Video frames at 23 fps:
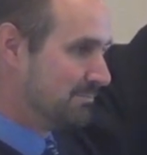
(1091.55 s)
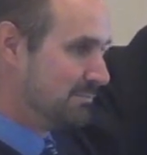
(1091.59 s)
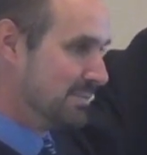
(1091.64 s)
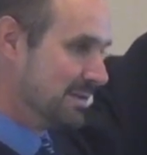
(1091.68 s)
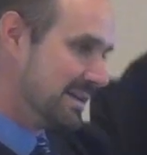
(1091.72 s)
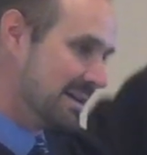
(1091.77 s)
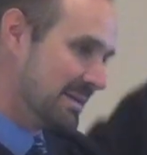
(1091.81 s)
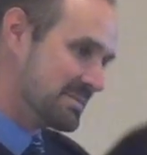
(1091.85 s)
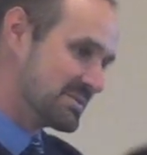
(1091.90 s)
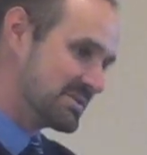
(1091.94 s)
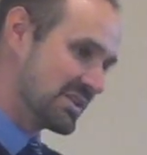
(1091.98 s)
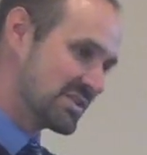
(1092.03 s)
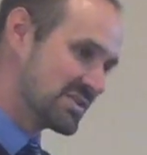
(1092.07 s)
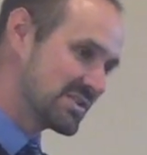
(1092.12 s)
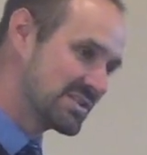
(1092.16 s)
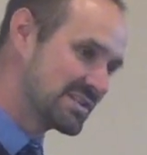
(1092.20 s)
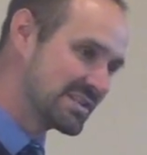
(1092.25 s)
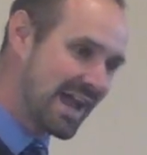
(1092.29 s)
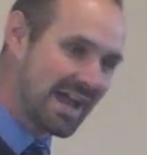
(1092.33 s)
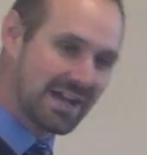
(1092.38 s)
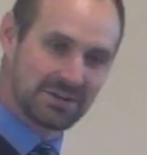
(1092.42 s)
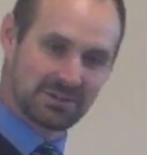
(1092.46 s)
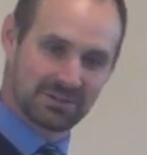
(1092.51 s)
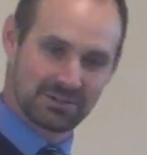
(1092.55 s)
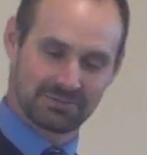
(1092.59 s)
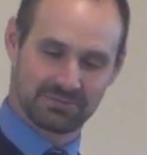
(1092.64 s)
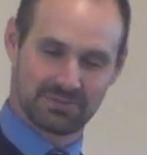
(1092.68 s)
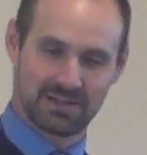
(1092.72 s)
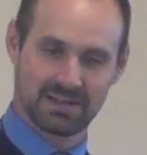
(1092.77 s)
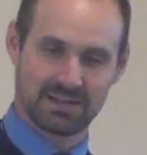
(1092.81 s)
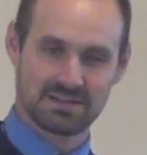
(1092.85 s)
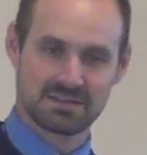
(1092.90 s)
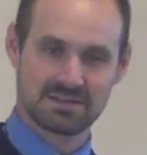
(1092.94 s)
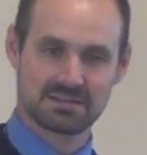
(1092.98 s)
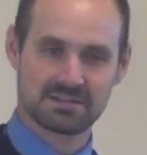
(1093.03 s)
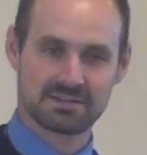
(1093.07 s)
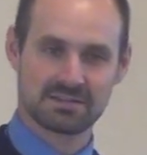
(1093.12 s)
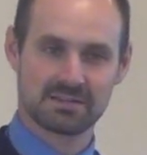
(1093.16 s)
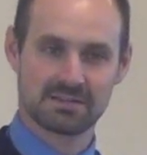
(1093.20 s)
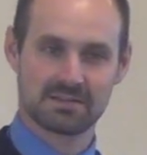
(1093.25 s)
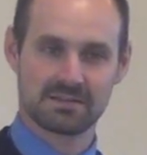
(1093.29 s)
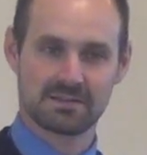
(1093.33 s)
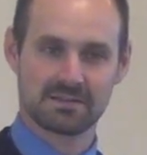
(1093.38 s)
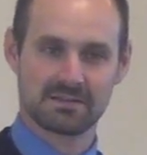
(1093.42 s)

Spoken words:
becomes the sacrifice.